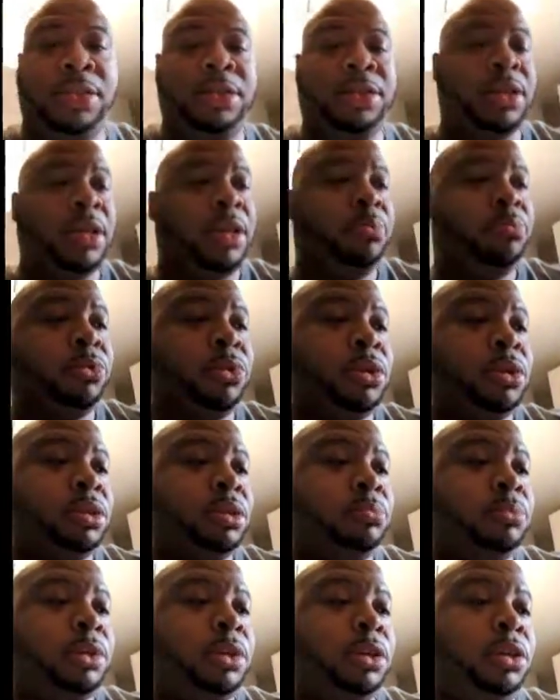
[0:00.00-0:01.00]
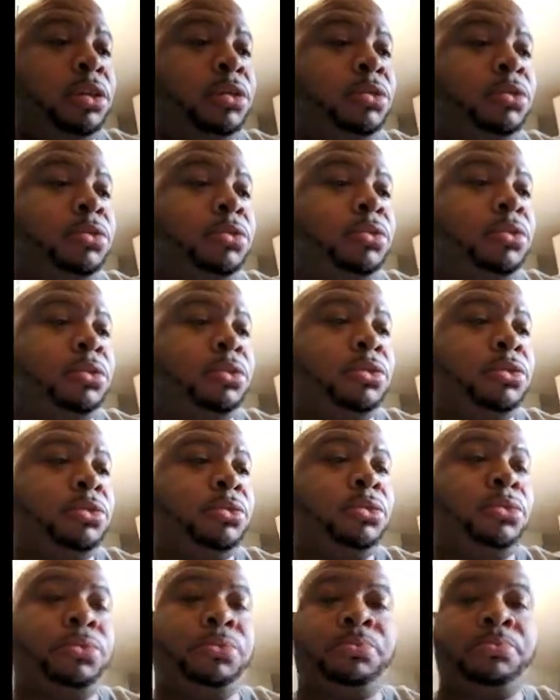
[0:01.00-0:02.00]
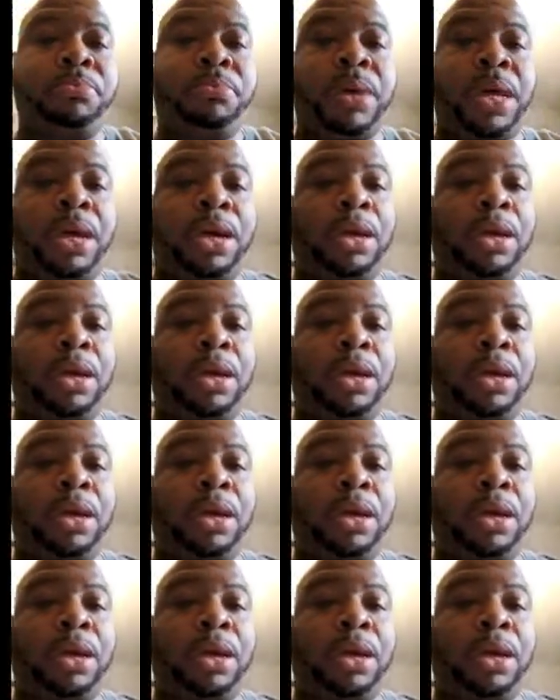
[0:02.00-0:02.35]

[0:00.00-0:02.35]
broth I'm going to use to make